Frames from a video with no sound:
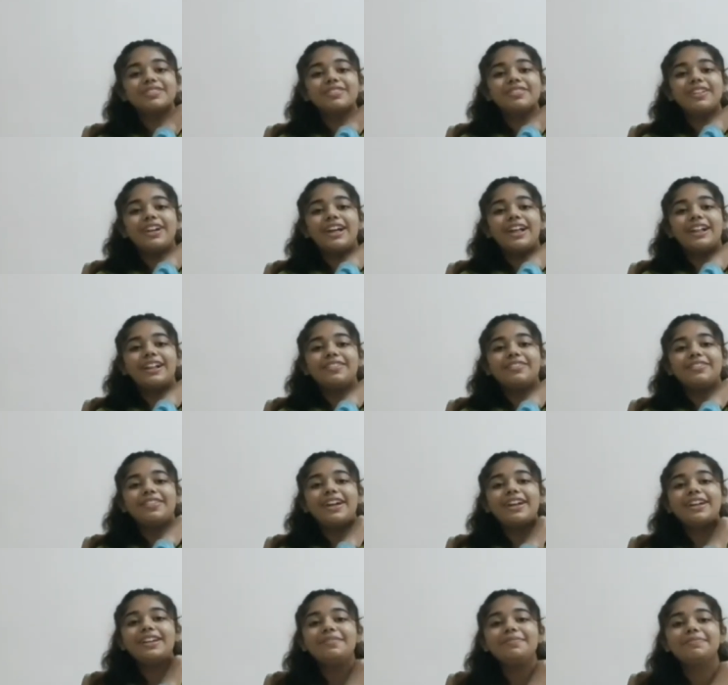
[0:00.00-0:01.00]
well,
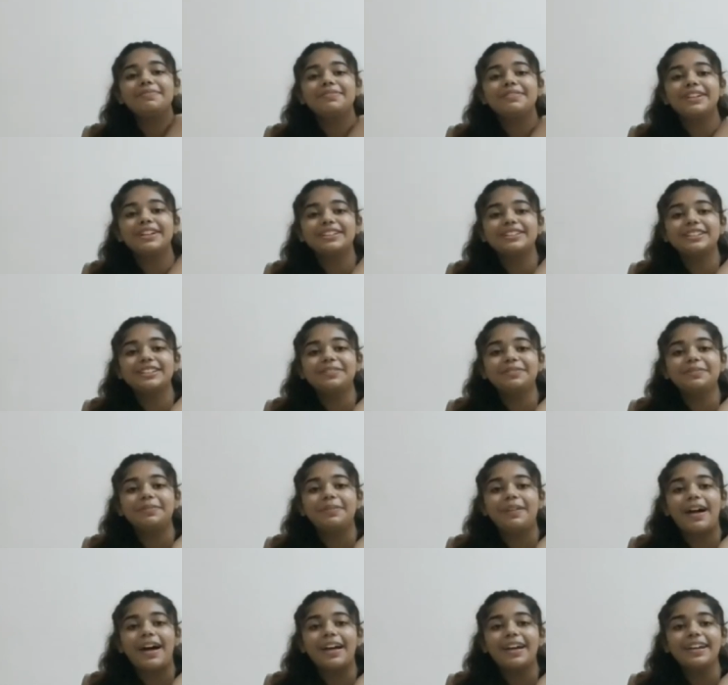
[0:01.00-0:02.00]
when a budgie
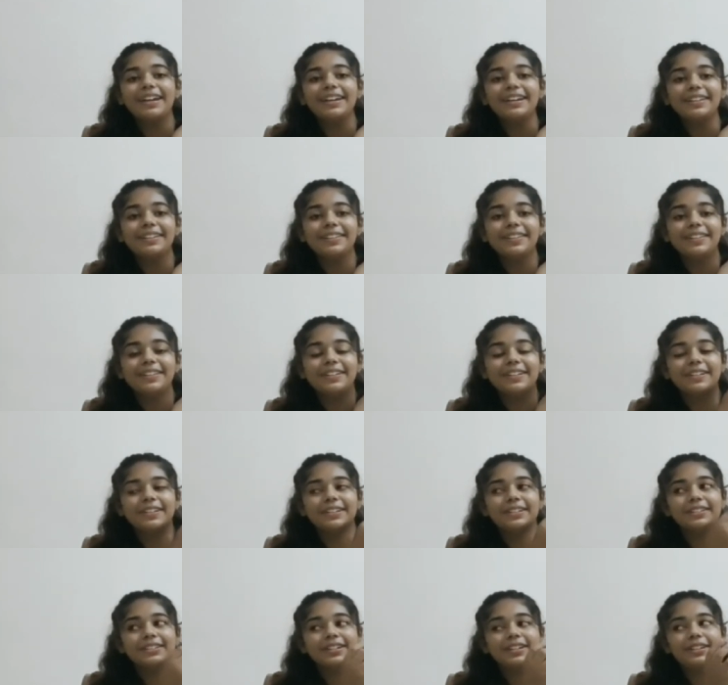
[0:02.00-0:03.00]
bites,
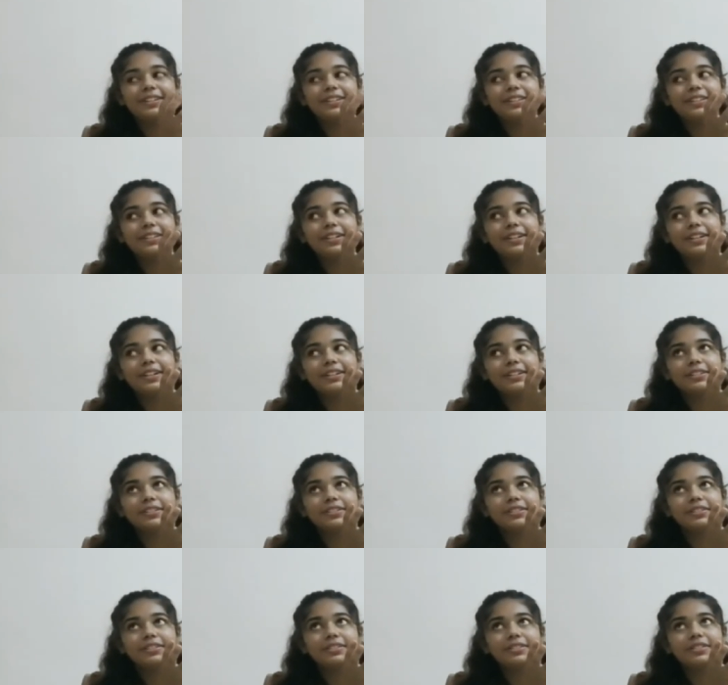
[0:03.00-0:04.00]
it's like,
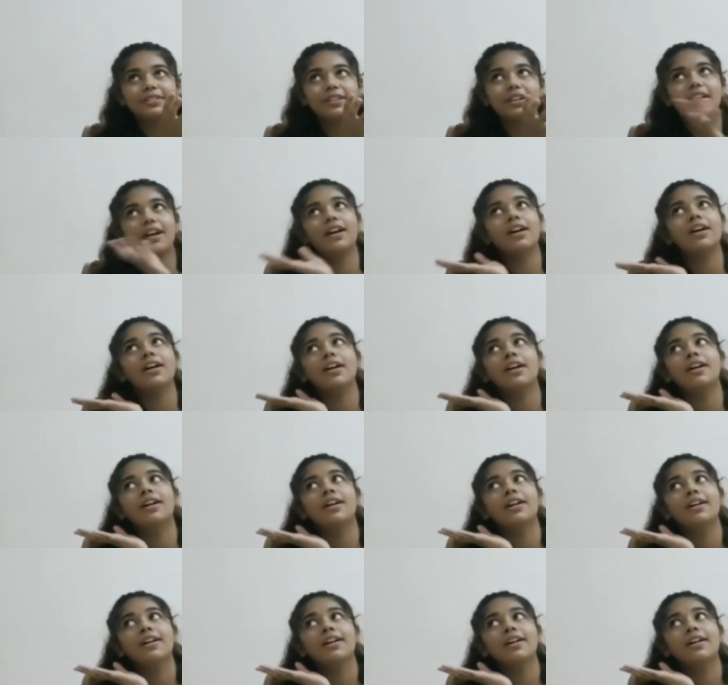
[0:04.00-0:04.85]
oh,